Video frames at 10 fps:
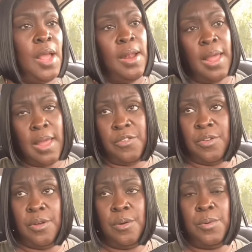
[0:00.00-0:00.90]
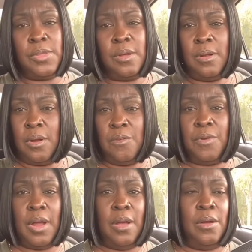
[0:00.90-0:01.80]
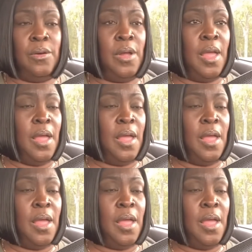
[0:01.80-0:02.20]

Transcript: last year. We took a look around.